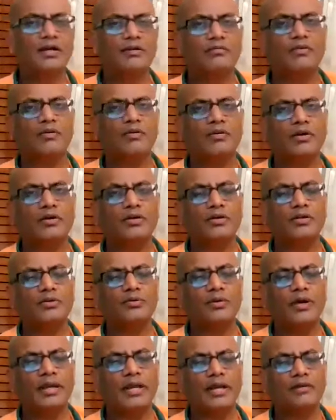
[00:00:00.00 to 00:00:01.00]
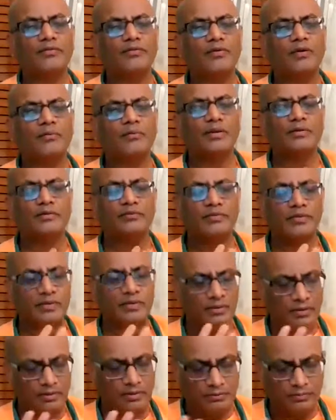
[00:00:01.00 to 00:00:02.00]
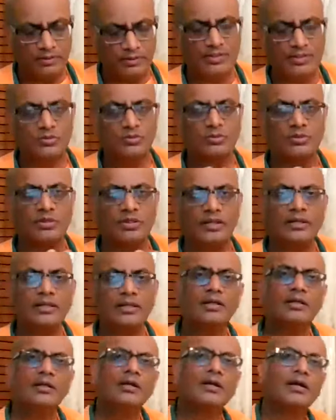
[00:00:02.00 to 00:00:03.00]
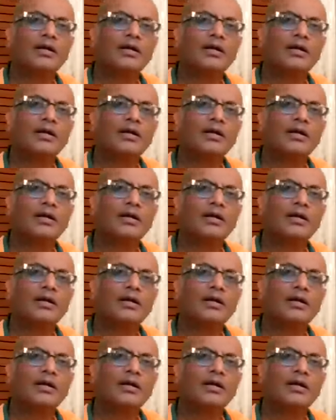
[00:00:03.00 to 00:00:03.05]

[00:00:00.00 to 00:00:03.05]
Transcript: We will continue again from it, with this sutra in the